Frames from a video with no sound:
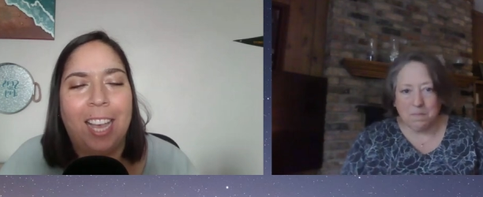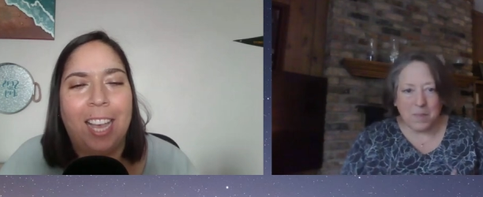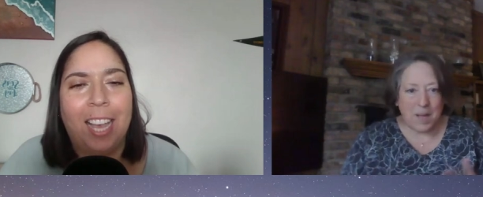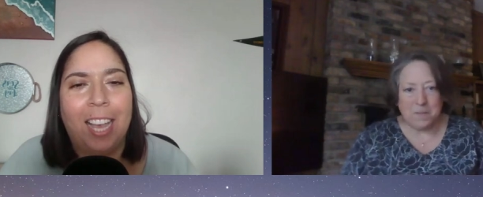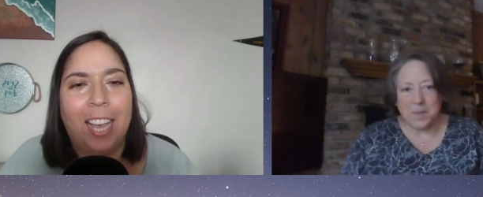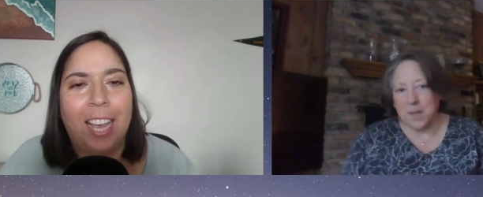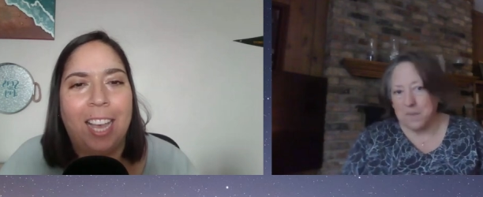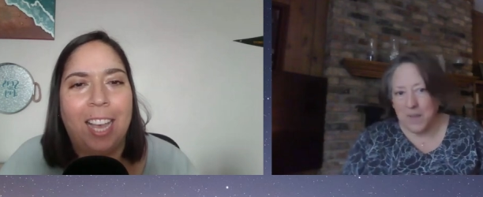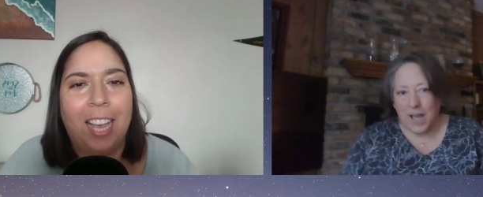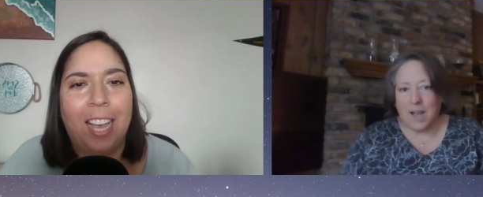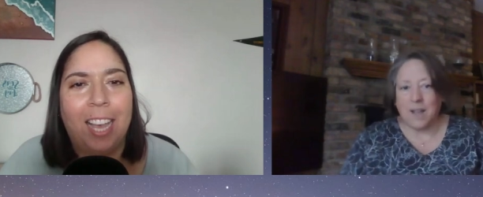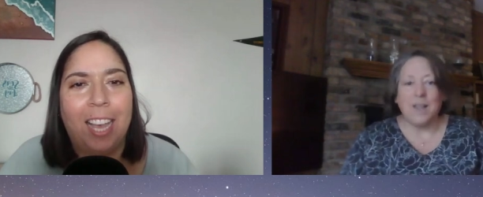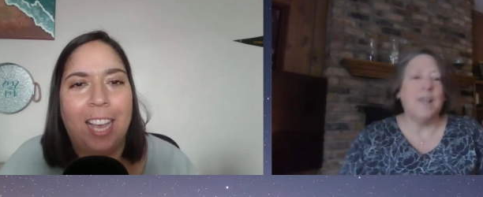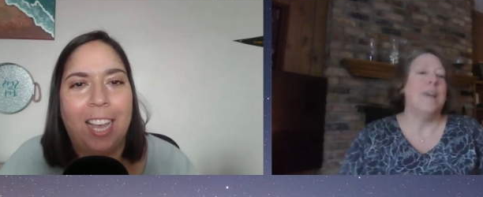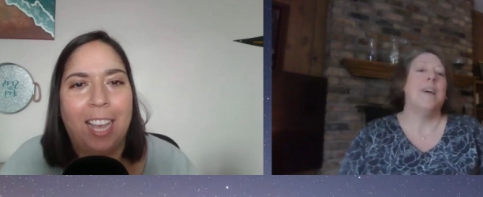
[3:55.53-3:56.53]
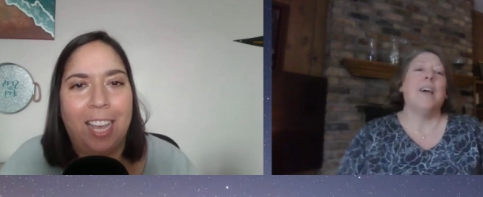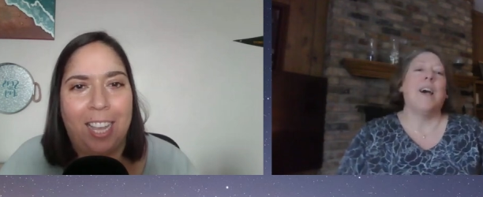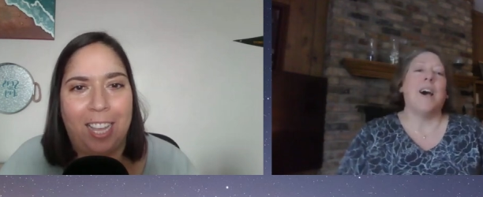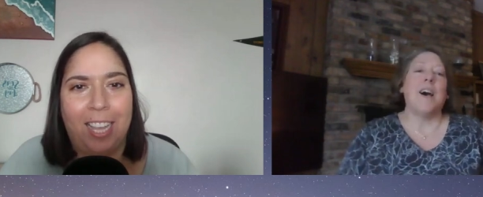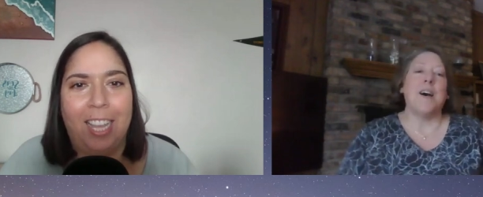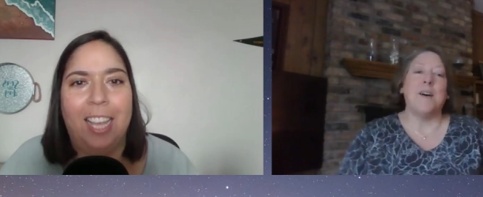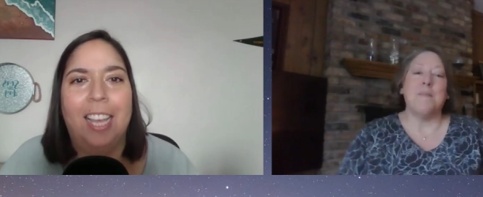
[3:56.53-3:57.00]
Speaker 1: blah, blah, blah.
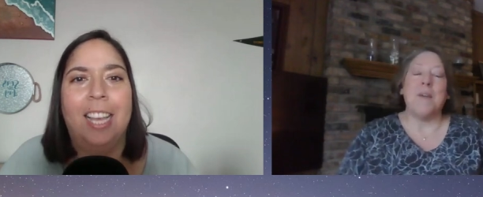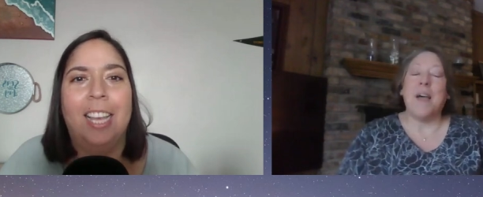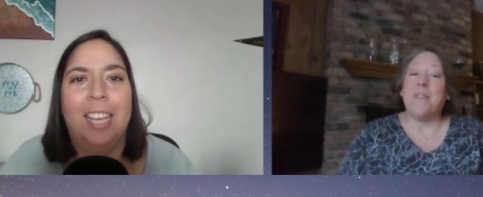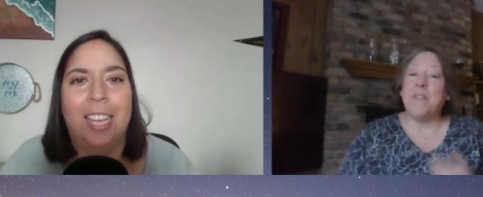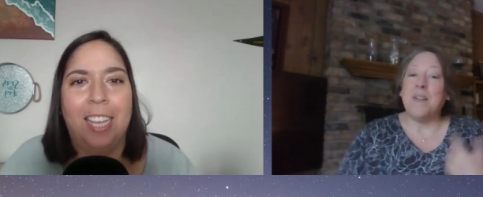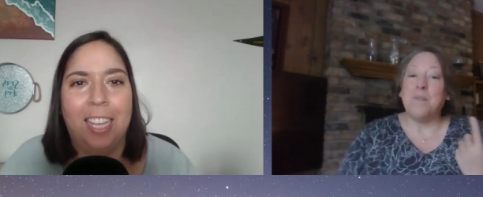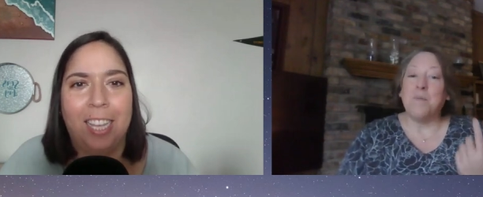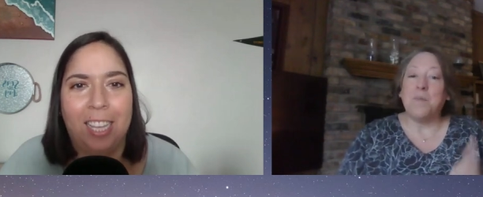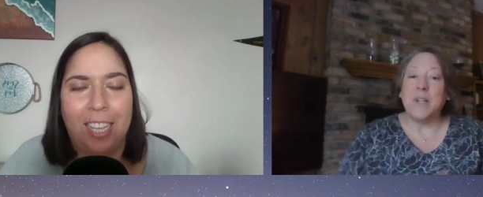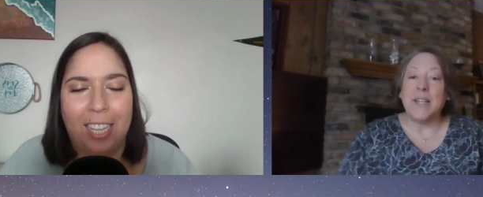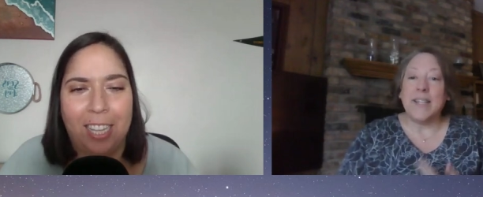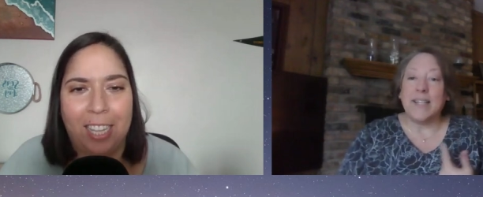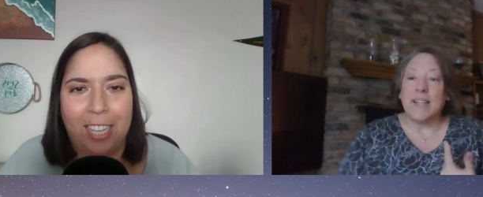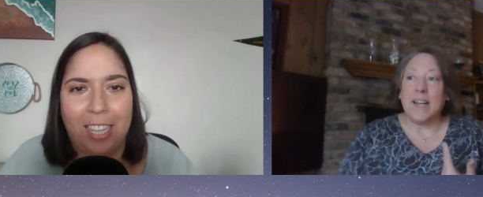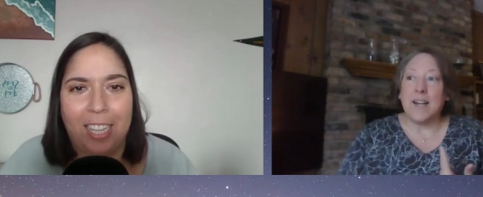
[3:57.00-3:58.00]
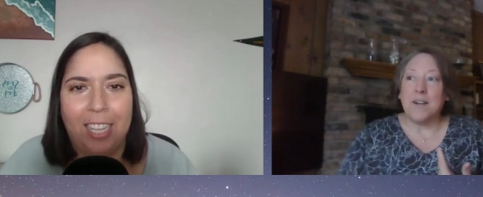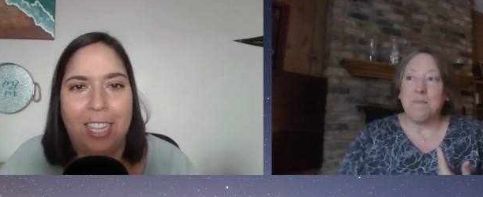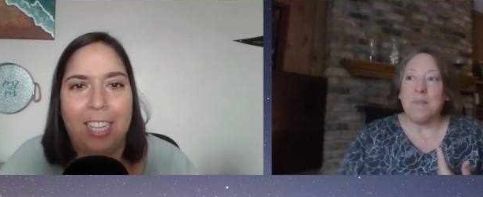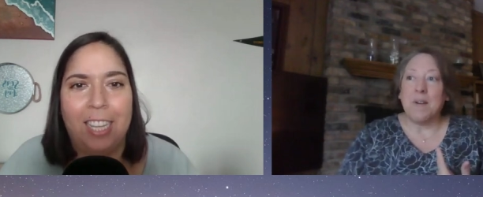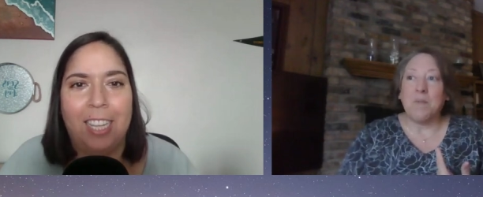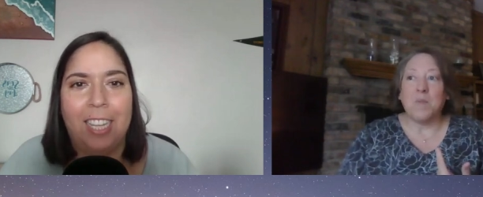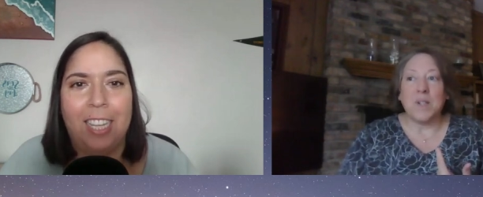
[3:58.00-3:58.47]
Um, and then we,
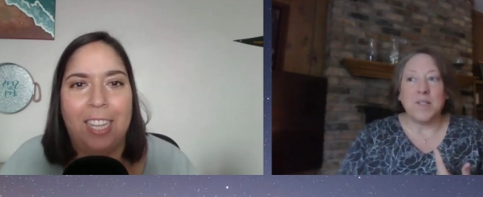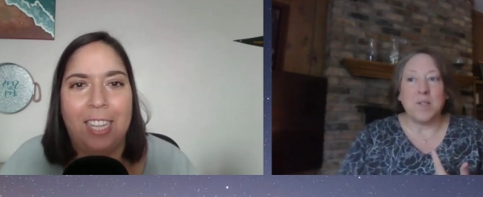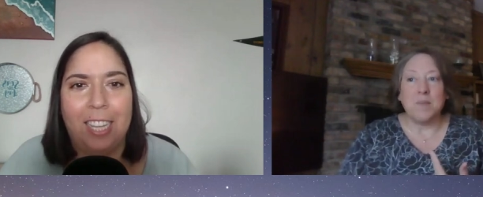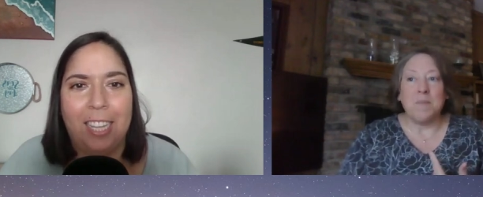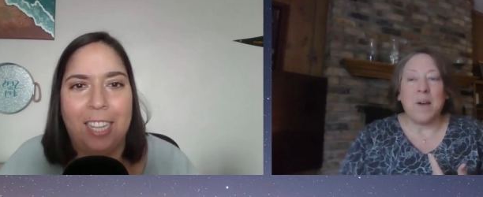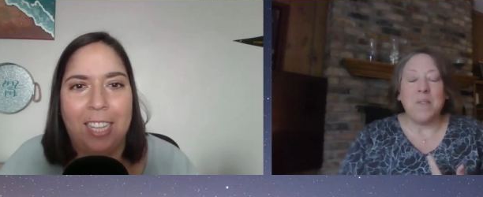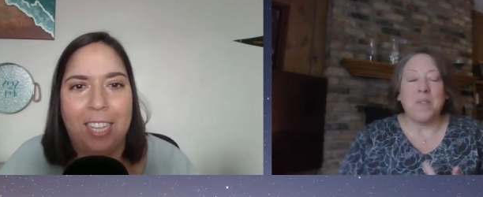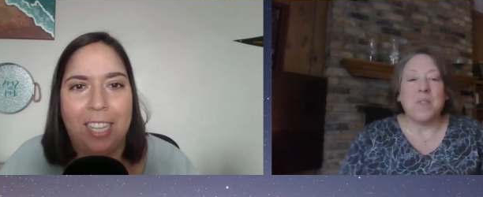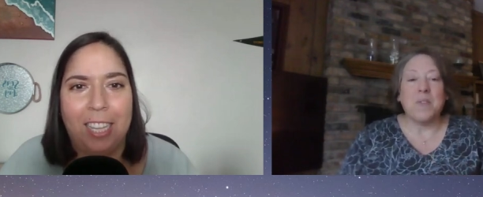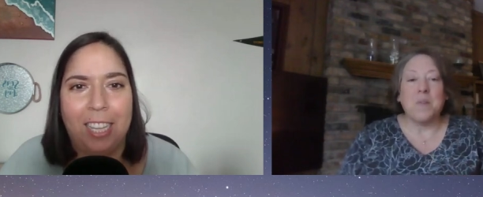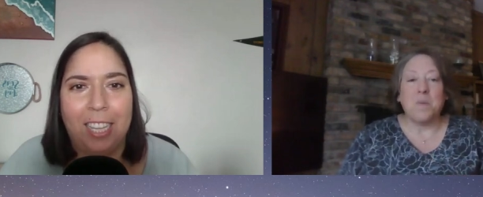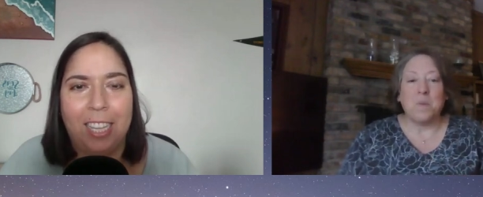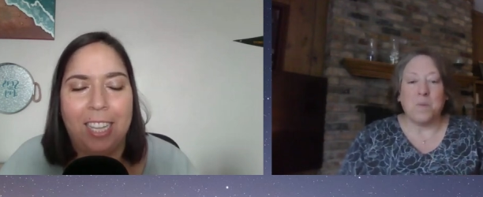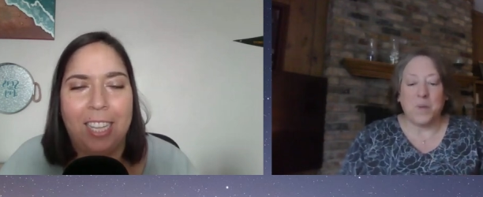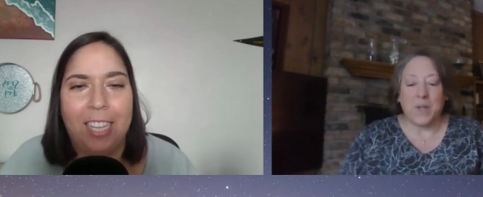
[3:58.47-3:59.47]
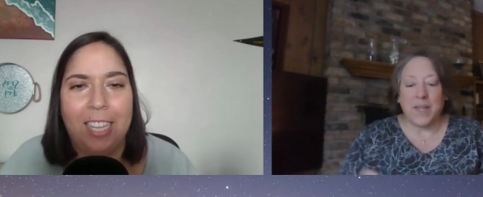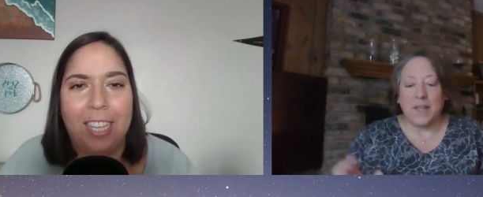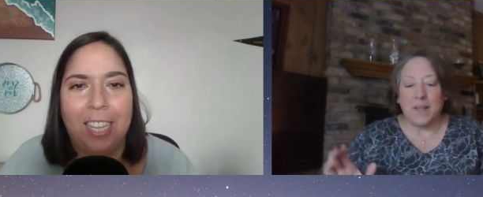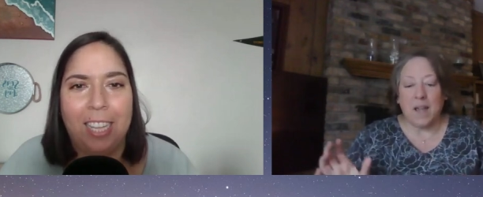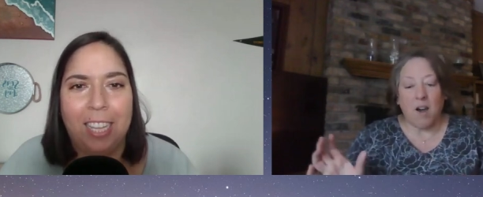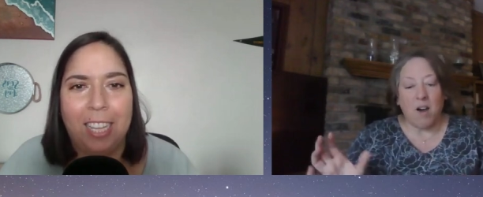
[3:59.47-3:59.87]
um, once a month, we